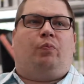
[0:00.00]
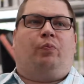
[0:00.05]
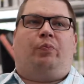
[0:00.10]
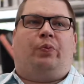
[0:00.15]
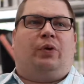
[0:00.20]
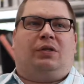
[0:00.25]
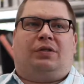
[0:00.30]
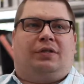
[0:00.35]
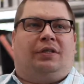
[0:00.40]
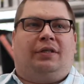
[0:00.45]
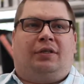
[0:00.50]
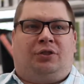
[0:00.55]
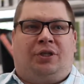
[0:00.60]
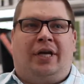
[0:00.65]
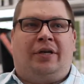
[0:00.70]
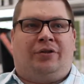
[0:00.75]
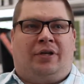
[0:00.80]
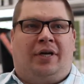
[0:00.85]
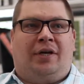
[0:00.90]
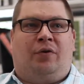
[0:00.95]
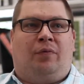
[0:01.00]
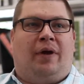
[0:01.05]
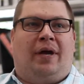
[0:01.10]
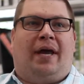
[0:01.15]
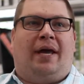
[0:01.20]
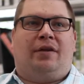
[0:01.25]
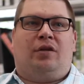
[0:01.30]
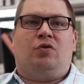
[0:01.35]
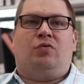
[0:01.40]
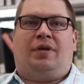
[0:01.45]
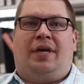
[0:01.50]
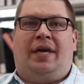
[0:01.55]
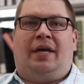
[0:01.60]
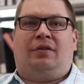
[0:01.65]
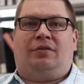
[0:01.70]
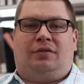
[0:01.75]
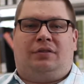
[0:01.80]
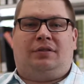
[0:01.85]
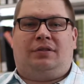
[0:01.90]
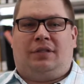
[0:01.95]
But it's going to change anyway. And you
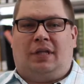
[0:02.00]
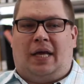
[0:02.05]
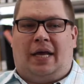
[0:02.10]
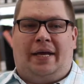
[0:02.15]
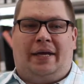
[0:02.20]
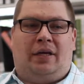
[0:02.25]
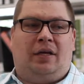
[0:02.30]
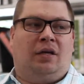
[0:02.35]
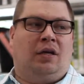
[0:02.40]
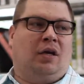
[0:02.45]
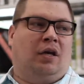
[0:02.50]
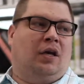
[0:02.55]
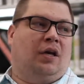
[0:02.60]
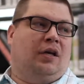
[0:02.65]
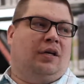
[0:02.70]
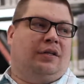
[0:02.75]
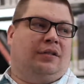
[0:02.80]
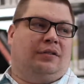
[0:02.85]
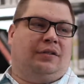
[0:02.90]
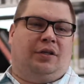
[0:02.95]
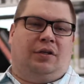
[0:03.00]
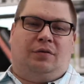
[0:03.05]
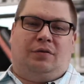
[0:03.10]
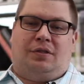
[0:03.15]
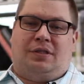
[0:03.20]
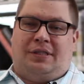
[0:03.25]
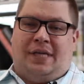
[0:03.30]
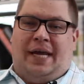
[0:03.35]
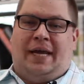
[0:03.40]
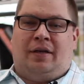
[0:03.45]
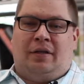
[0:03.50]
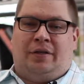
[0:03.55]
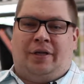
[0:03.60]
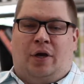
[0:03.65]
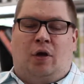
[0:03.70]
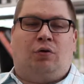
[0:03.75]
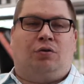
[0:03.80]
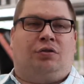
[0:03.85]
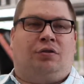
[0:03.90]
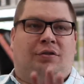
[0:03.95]
can't just stand at the
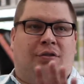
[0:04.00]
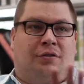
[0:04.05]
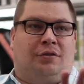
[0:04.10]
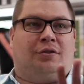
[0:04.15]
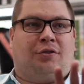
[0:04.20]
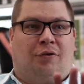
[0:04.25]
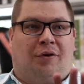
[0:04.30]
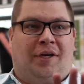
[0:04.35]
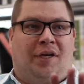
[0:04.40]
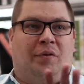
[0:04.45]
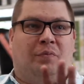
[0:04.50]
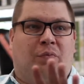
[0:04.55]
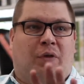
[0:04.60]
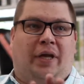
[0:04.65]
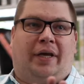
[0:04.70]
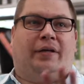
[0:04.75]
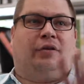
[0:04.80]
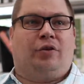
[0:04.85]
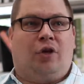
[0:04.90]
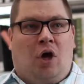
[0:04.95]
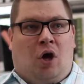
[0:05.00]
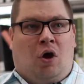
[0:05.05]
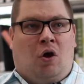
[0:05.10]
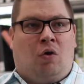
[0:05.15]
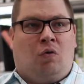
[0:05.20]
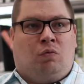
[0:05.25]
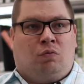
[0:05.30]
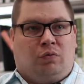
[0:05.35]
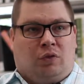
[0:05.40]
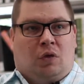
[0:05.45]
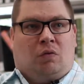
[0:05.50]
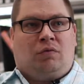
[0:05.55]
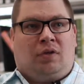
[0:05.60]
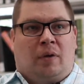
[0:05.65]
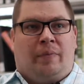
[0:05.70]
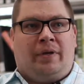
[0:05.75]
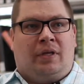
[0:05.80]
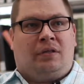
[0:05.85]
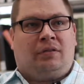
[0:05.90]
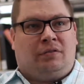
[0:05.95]
ocean and scream like, no, don't
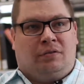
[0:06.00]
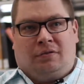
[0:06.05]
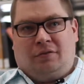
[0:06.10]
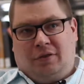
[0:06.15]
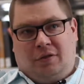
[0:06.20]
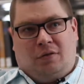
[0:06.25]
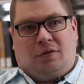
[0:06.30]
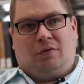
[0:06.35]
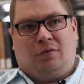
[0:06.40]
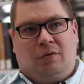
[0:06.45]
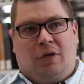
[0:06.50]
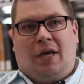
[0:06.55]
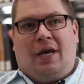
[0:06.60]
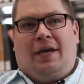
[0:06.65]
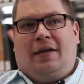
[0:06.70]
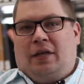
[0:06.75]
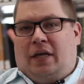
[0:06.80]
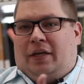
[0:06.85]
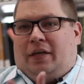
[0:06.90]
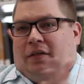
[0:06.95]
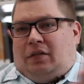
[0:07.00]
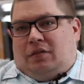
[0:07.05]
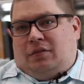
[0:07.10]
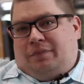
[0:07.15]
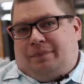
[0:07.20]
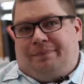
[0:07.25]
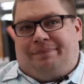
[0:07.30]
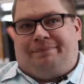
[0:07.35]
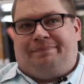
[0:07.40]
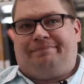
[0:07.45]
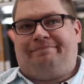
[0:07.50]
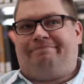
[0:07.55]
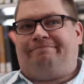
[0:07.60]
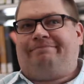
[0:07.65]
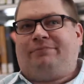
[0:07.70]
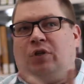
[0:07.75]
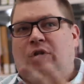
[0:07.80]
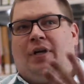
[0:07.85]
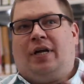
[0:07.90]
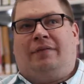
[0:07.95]
come in, you're
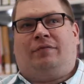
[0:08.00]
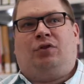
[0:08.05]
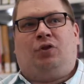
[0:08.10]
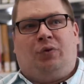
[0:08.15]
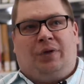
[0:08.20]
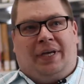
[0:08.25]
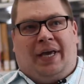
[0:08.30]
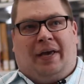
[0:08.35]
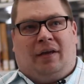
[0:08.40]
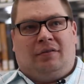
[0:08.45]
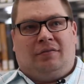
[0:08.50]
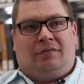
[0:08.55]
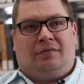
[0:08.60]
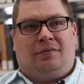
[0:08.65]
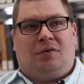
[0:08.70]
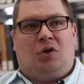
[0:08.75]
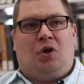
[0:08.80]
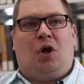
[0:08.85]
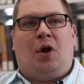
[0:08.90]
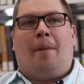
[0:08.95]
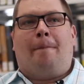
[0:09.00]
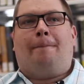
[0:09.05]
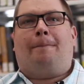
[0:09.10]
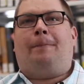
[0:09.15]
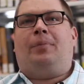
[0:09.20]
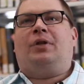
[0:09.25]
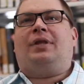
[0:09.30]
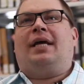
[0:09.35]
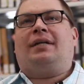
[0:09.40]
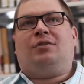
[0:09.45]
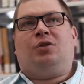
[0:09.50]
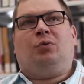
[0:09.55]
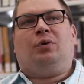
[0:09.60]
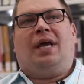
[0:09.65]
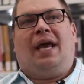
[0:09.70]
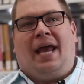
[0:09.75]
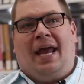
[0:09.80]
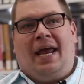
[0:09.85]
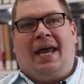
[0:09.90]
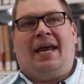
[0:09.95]
going to have to do it again. But that's
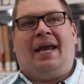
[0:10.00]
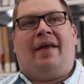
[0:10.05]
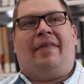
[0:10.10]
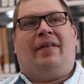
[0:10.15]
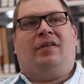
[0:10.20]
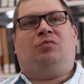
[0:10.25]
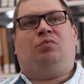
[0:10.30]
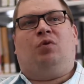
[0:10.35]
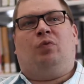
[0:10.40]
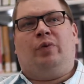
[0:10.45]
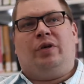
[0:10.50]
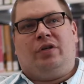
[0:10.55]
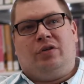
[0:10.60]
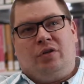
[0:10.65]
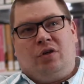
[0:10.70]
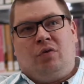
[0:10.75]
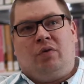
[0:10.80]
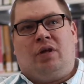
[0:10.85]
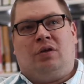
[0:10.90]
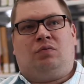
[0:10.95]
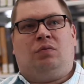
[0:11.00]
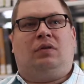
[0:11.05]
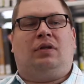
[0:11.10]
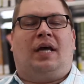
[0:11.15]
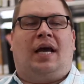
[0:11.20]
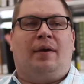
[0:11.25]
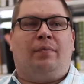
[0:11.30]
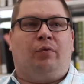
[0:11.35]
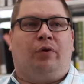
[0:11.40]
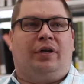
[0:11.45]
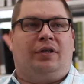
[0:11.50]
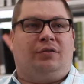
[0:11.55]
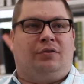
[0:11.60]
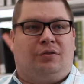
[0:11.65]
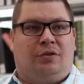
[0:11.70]
okay, and that's what we do, and that's what libraries